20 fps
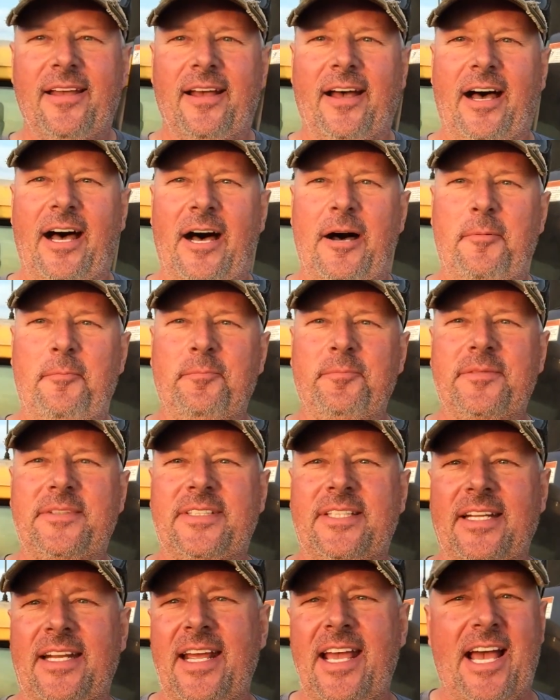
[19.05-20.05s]

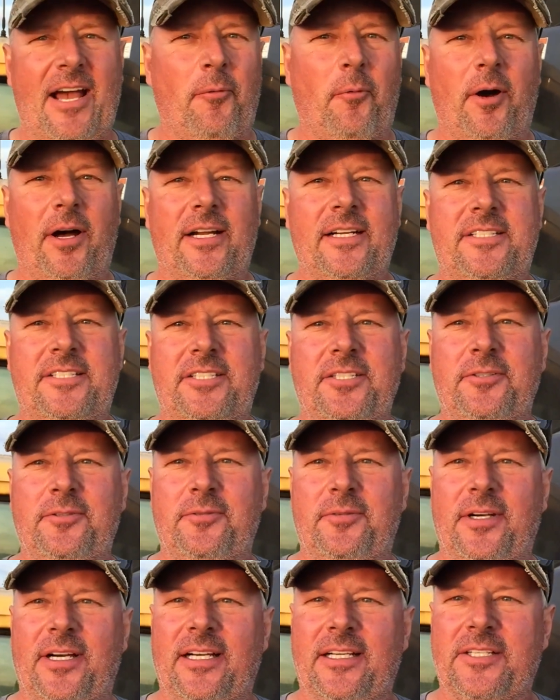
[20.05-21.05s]
Today I wanted
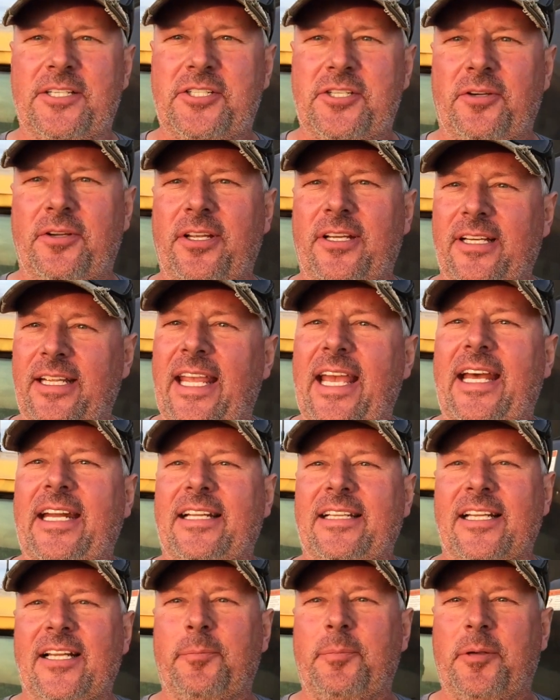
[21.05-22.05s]
to show you again
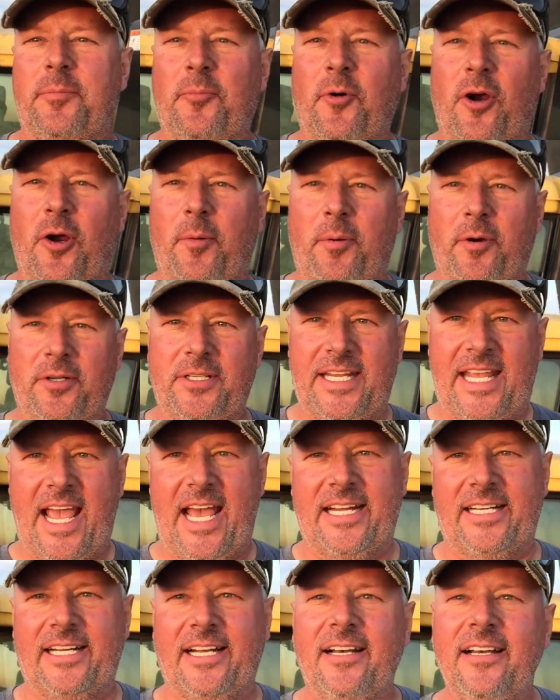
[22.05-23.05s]
a little bit more about
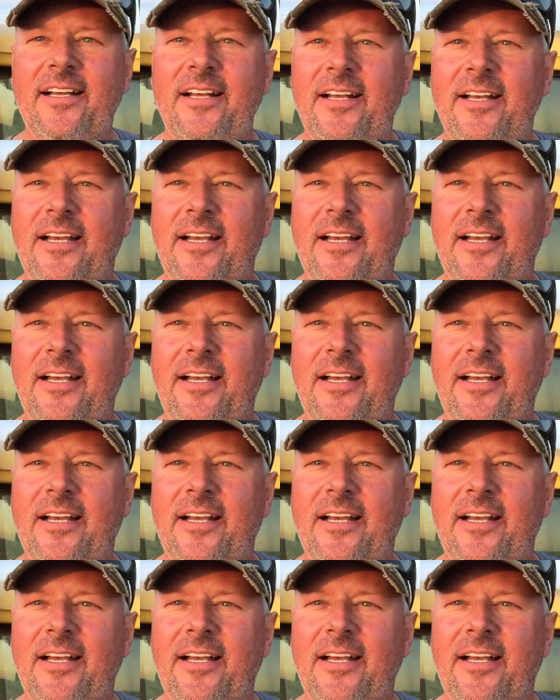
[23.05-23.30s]
Canada.